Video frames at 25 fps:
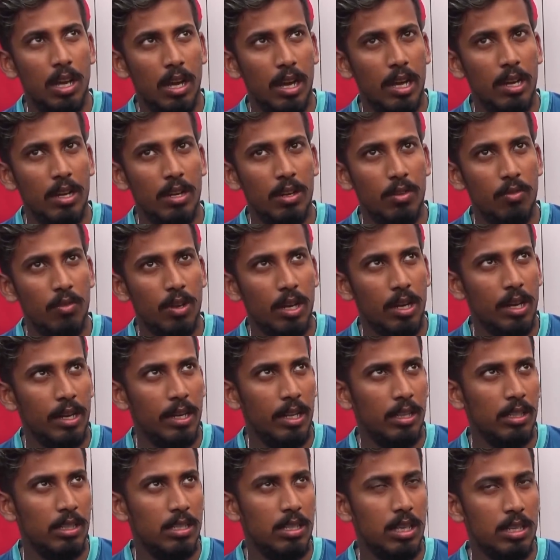And we are
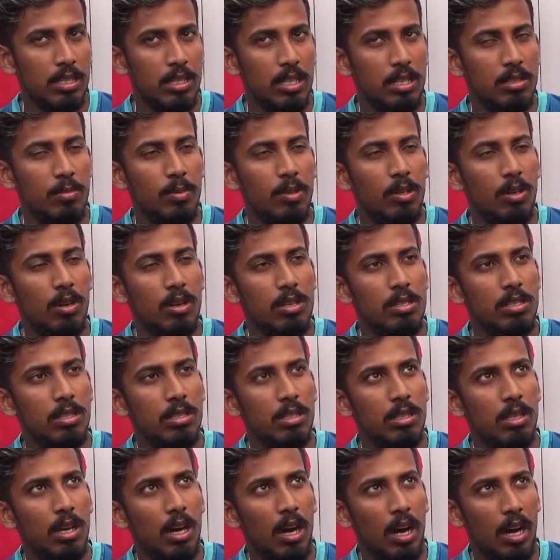getting the success because
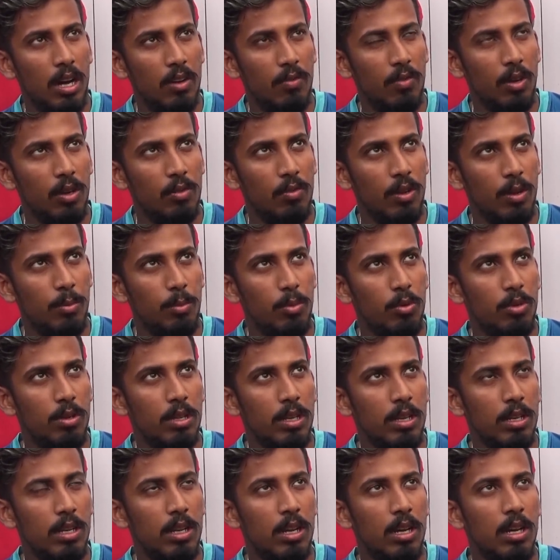the hard work we have put
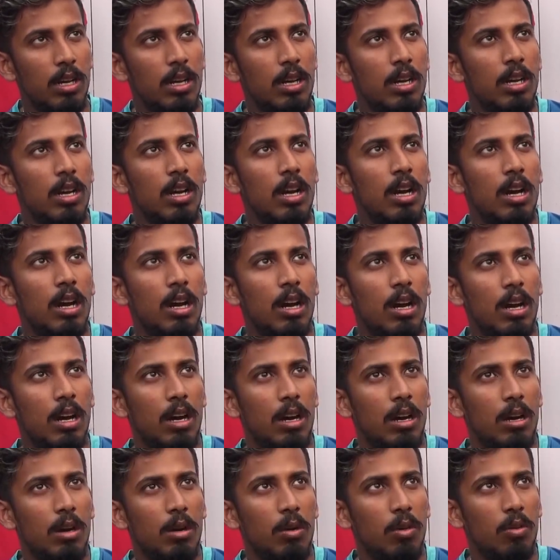in
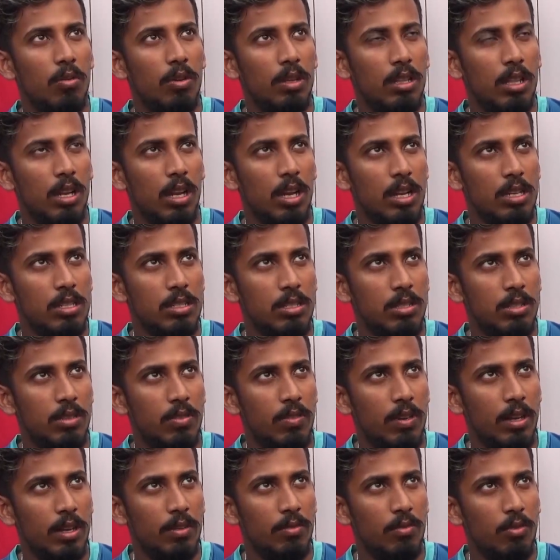over the last
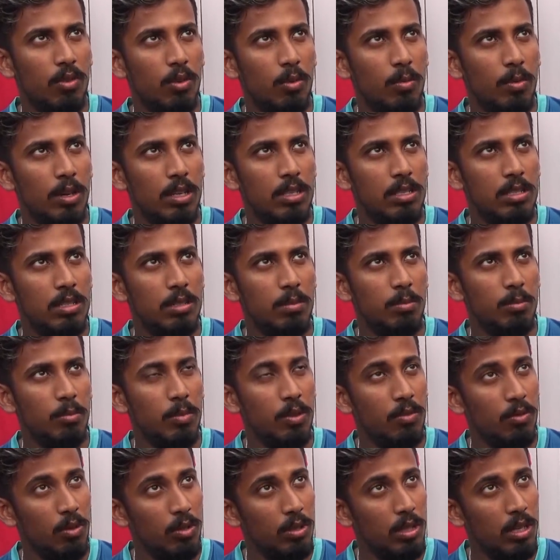3 and 4 months
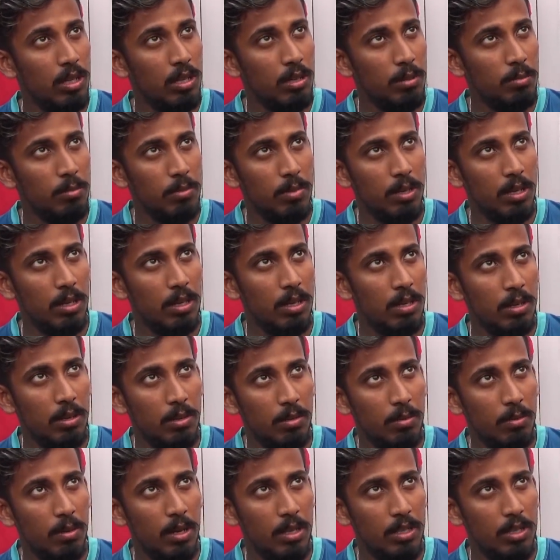before the
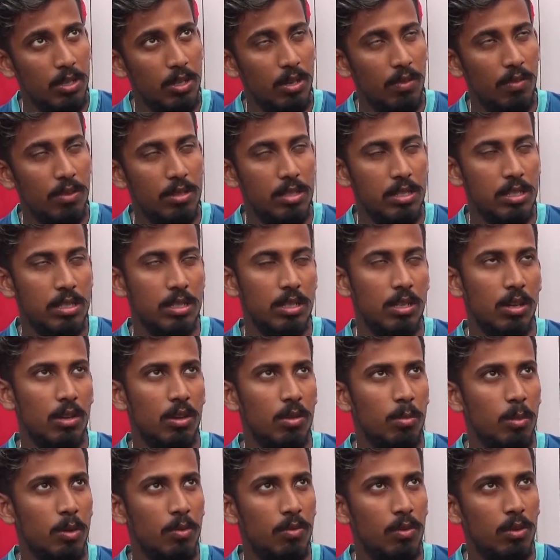Ranji Trophy season
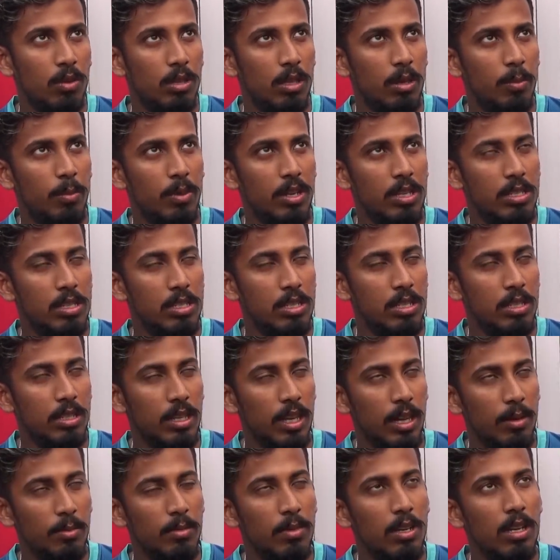or before the pre-season
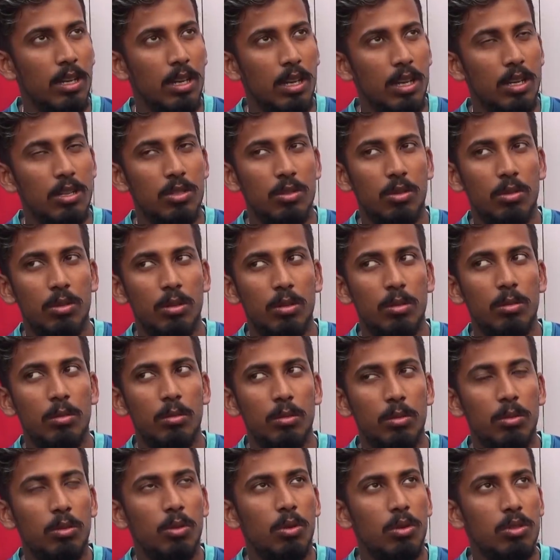camp. So
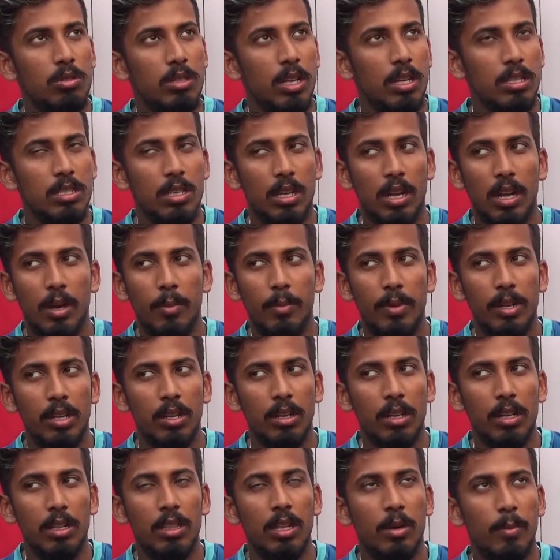those things are
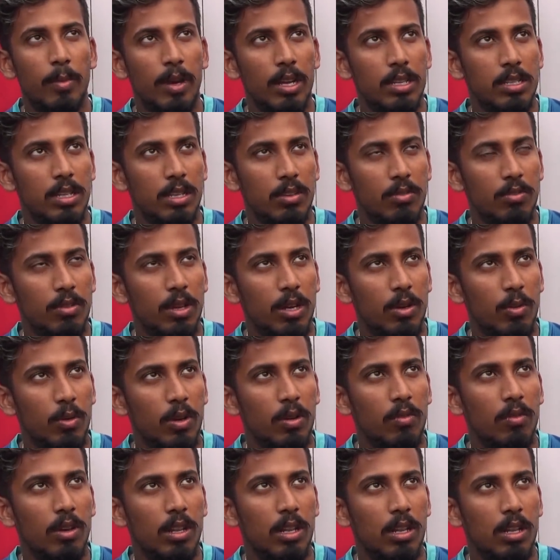happening in the match, and we are
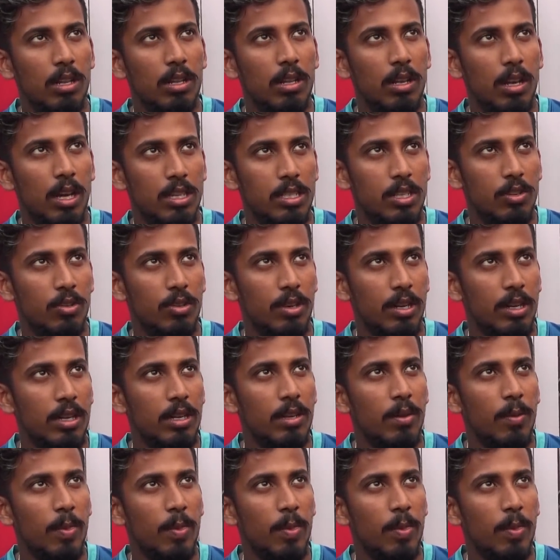doing well as a unit.